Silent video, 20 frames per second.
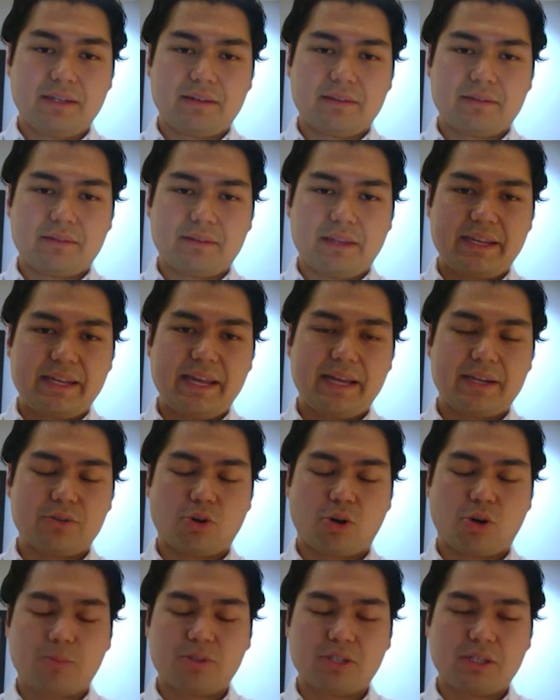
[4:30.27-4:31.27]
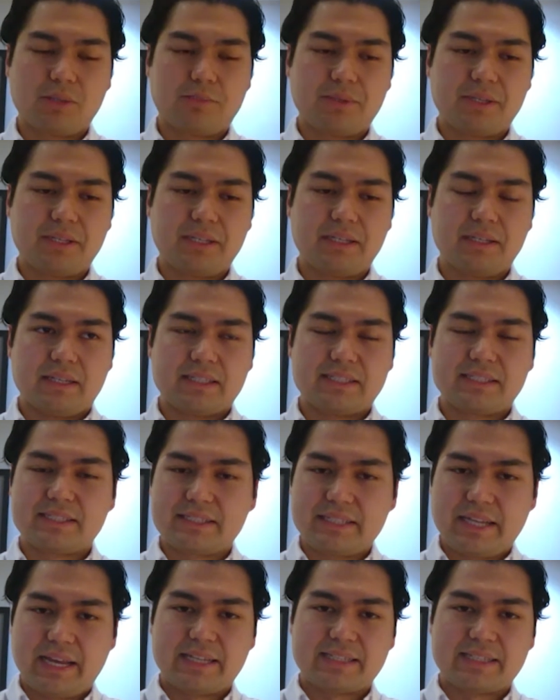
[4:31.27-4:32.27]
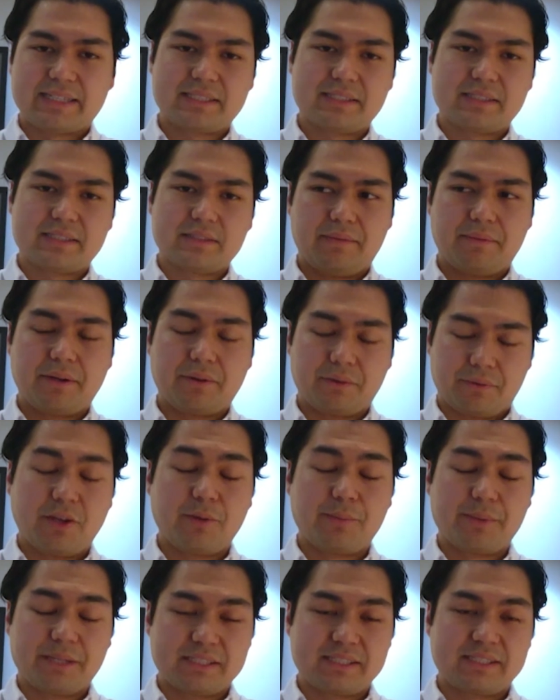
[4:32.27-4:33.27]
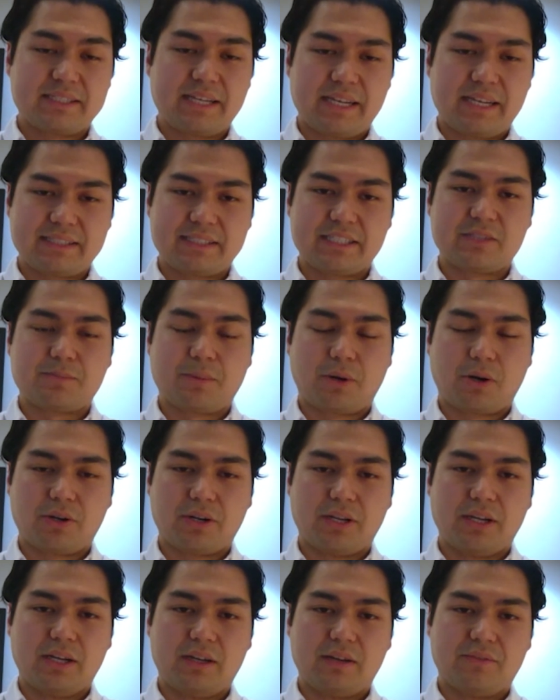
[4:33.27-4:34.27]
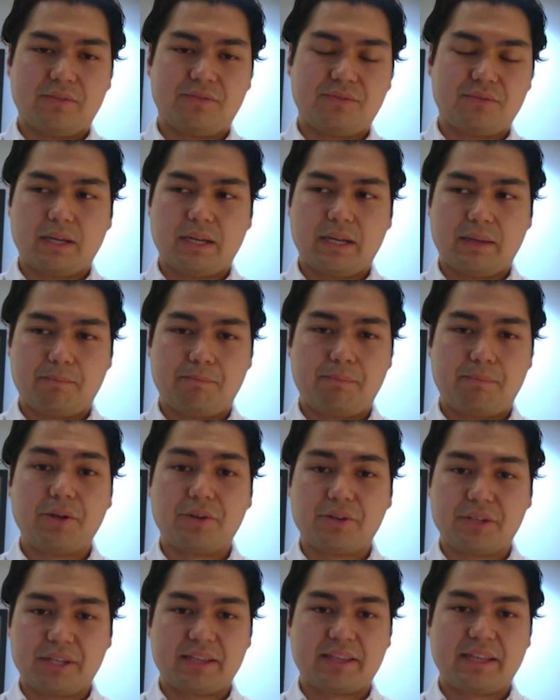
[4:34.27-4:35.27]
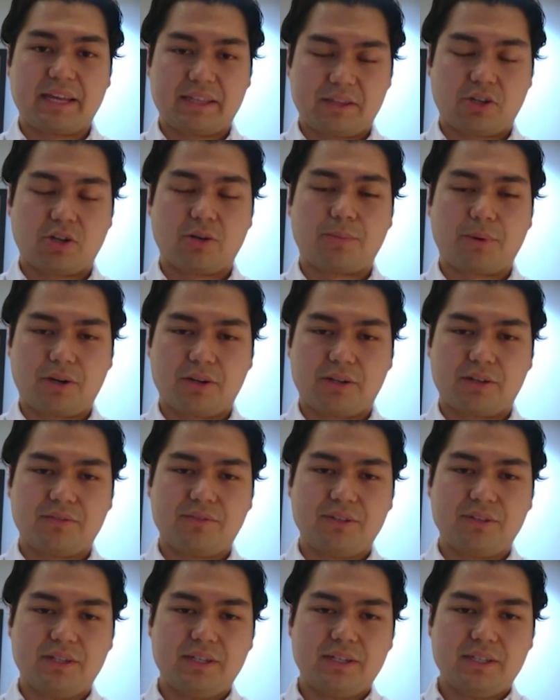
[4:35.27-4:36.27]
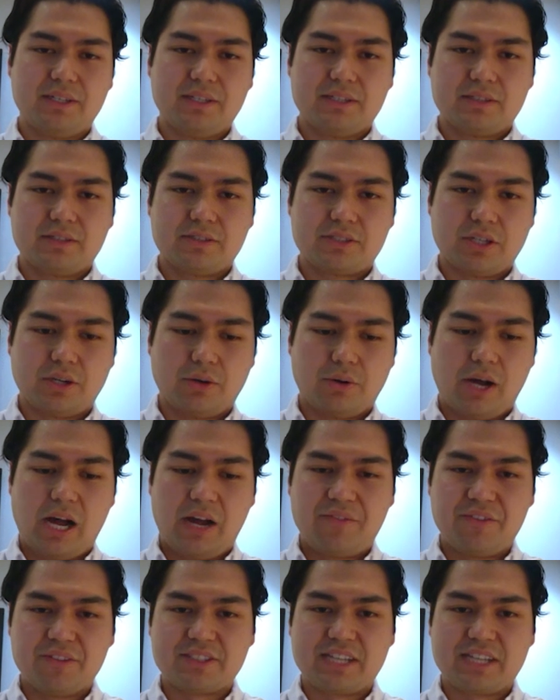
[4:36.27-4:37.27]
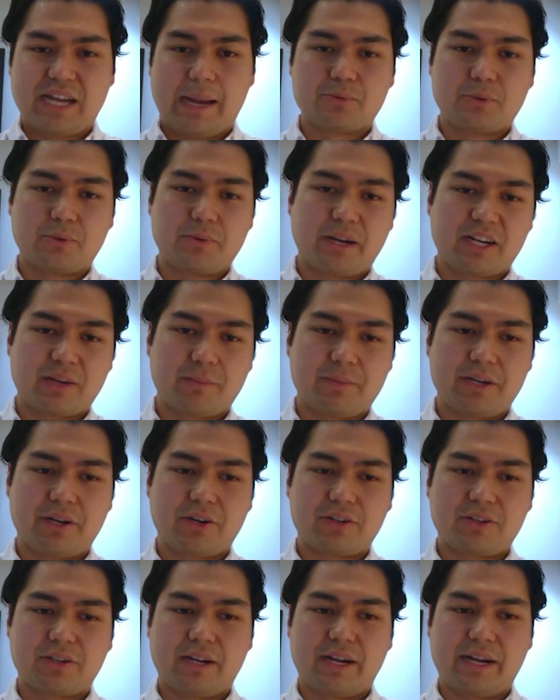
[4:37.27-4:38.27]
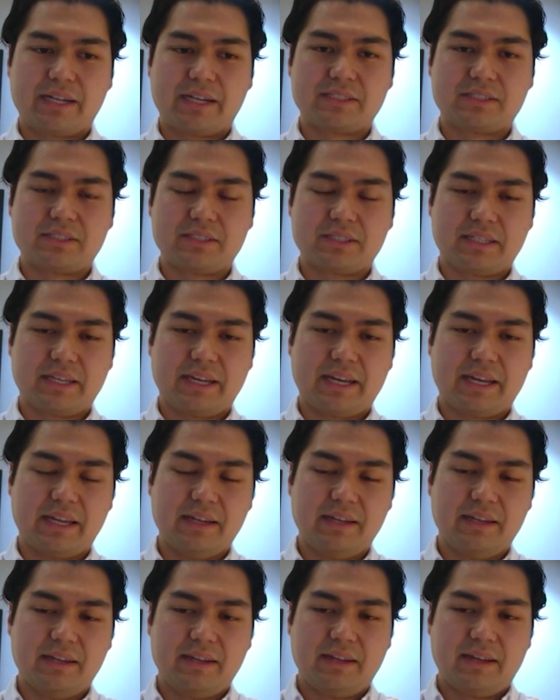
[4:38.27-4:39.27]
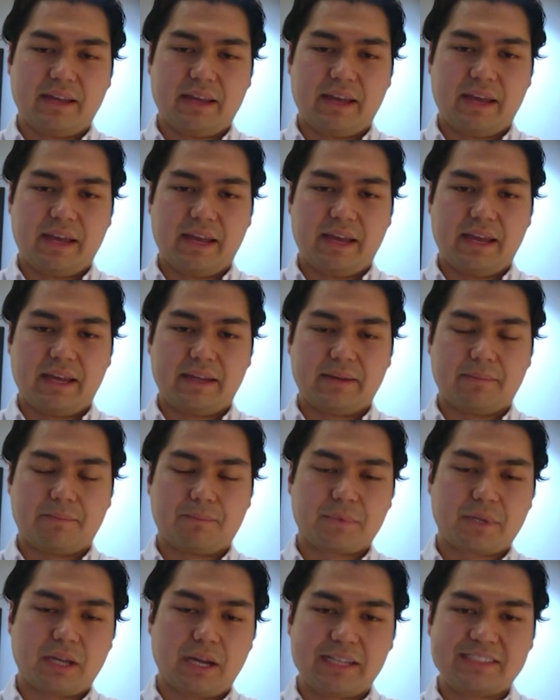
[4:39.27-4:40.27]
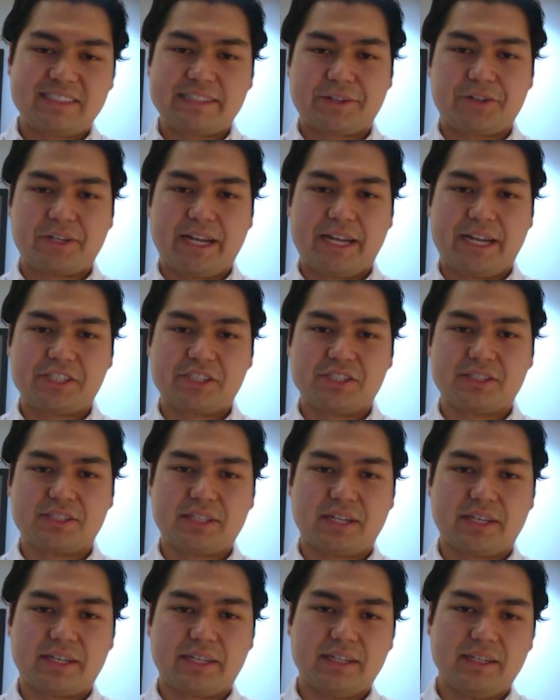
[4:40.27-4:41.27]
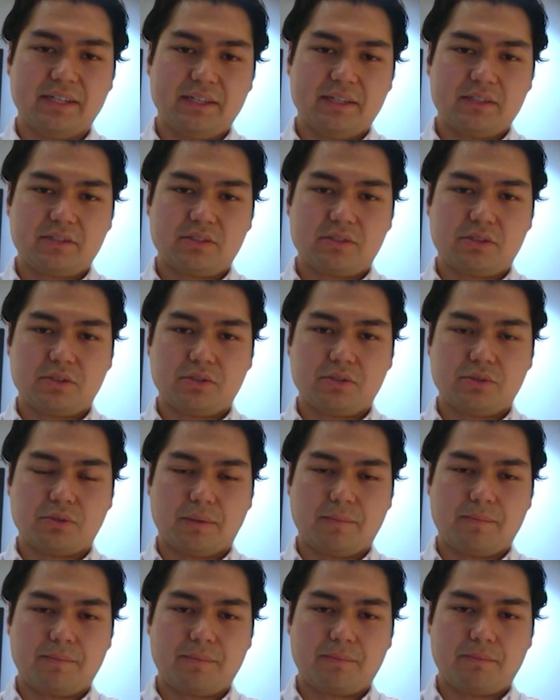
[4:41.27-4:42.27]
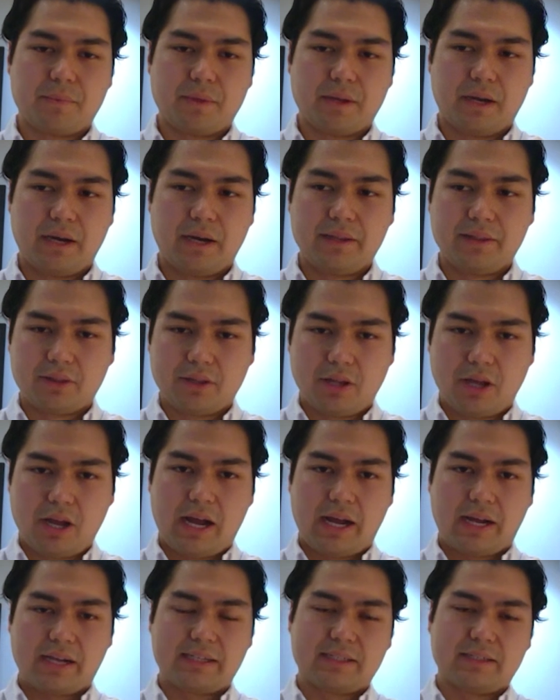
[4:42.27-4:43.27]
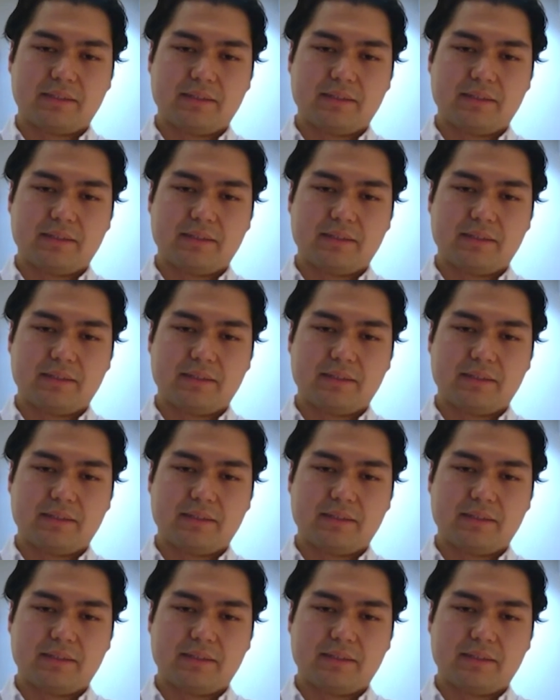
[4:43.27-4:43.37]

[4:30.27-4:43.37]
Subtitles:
they can't normally be assessed. They'll be assessed as part of a building that they're a part of. So oftentimes we recommend our clients to get a cost segregation study to unlock.